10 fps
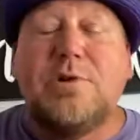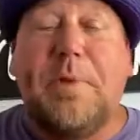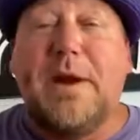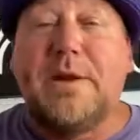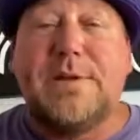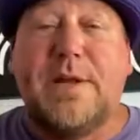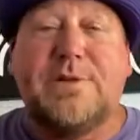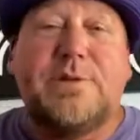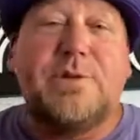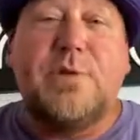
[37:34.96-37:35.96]
paying
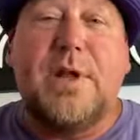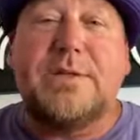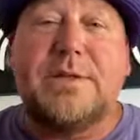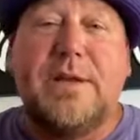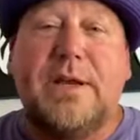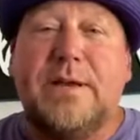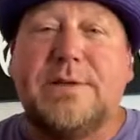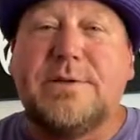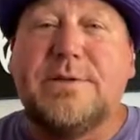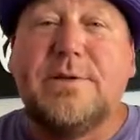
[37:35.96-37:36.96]
attention to in that scene
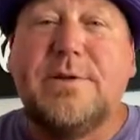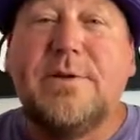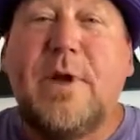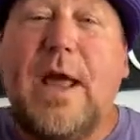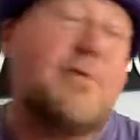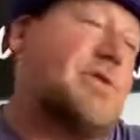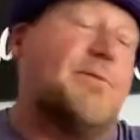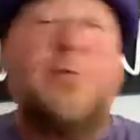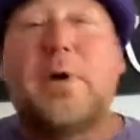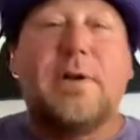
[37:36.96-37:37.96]
is after she
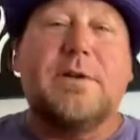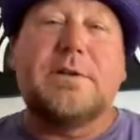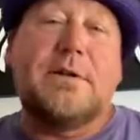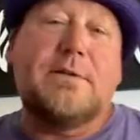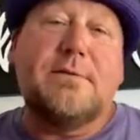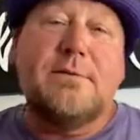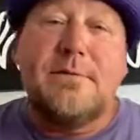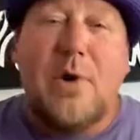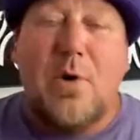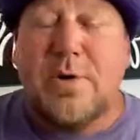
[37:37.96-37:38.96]
fucking
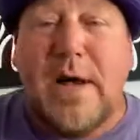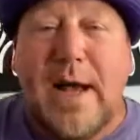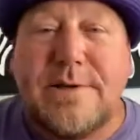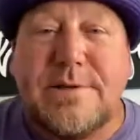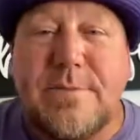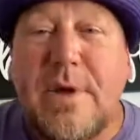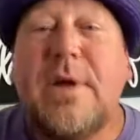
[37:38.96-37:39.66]
cold cocks him.